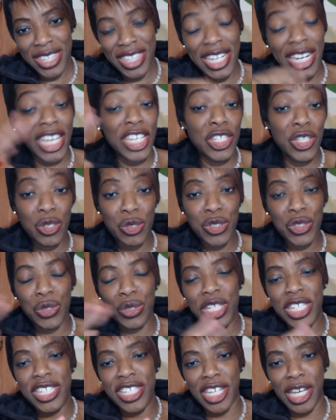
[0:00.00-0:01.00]
that i use
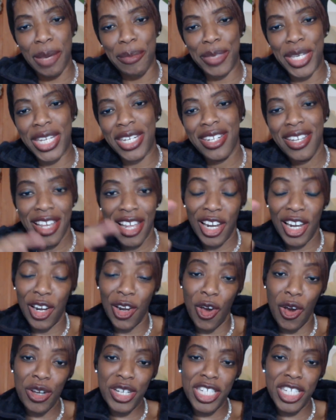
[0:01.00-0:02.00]
to determine
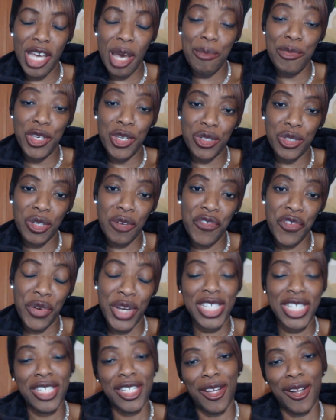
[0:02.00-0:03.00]
long-term use of
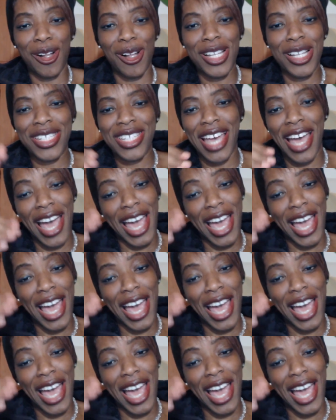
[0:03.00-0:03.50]
crystals